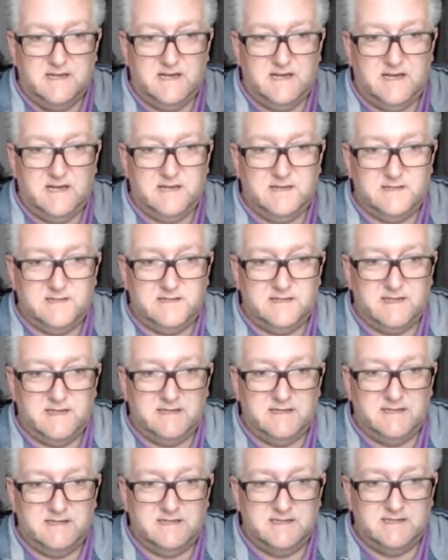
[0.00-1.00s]
I just
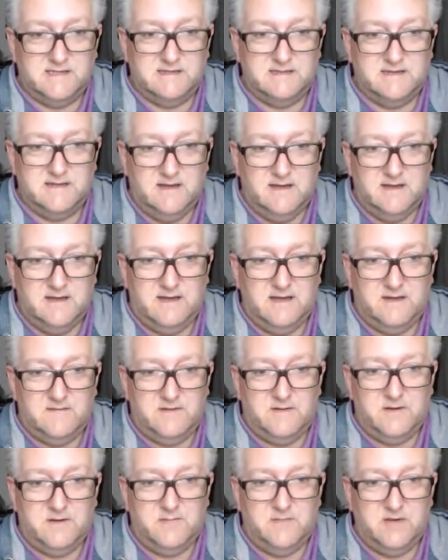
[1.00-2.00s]
think this is a
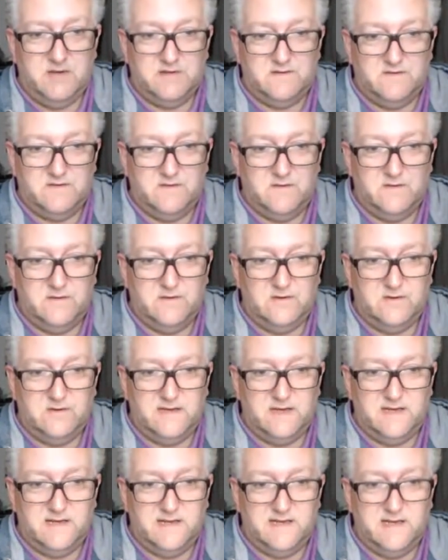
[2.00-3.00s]
very beautiful
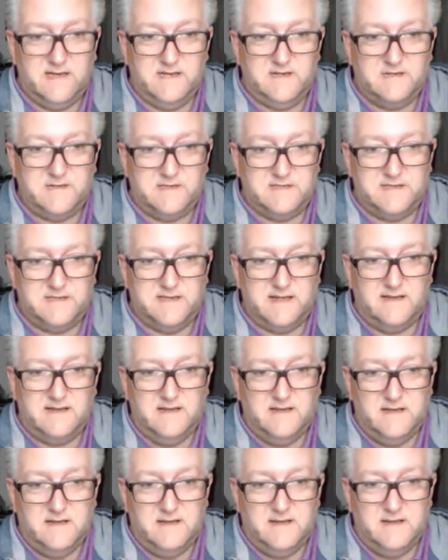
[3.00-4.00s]
looking and interesting
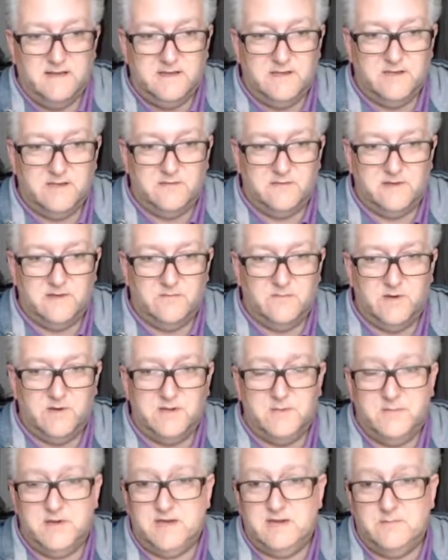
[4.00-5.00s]
uke, and when
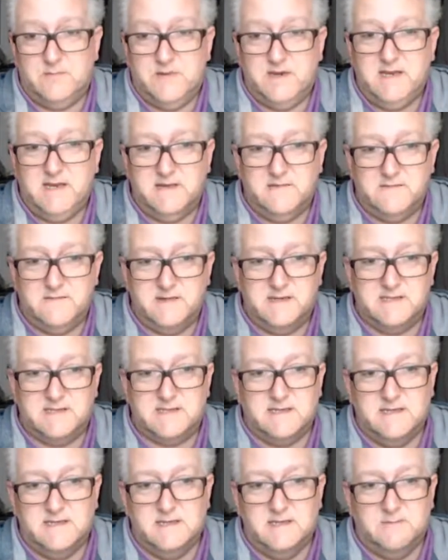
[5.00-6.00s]
you pick up any of these
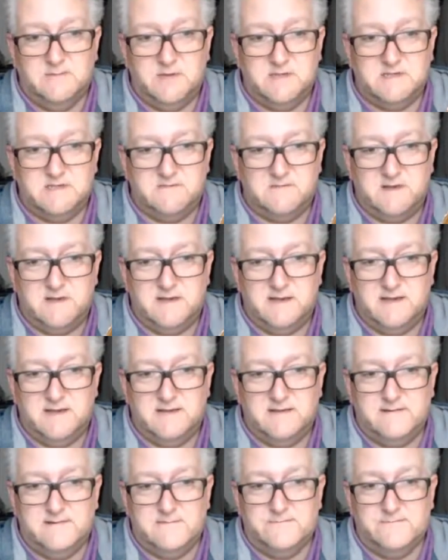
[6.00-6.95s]
butterfly,